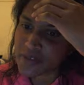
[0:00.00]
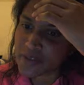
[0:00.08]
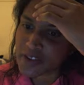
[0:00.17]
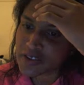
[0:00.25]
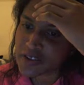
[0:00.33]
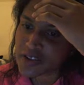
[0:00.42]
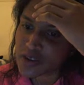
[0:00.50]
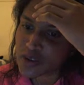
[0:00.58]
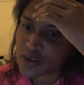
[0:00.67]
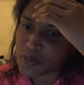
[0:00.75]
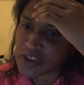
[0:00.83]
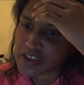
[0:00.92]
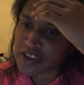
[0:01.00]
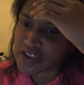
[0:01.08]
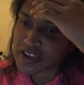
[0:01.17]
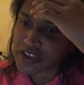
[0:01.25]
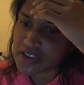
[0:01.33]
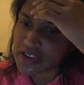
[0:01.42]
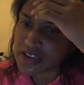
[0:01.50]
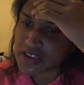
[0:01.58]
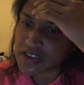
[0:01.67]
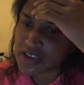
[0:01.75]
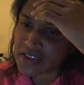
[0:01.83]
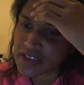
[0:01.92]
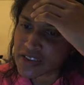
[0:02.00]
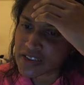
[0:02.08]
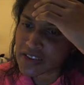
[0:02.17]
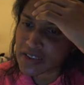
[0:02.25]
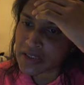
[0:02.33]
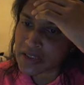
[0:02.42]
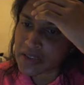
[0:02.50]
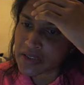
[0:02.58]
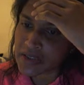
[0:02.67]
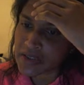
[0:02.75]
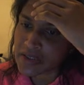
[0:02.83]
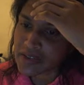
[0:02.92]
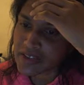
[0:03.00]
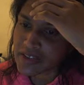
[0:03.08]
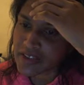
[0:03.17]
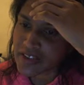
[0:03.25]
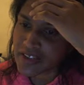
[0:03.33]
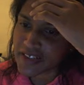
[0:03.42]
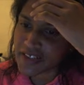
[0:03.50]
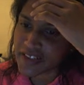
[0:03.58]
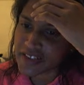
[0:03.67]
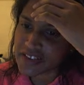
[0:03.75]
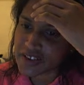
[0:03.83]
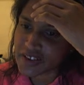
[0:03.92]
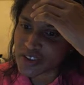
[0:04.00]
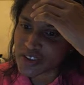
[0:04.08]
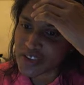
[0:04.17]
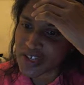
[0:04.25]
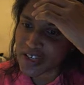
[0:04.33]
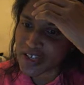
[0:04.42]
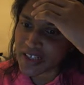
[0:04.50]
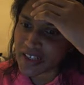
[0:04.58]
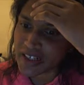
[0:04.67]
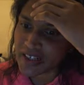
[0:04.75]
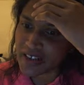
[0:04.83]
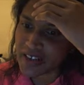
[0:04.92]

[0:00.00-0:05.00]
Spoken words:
I went to the job agency and then I had an extra snack.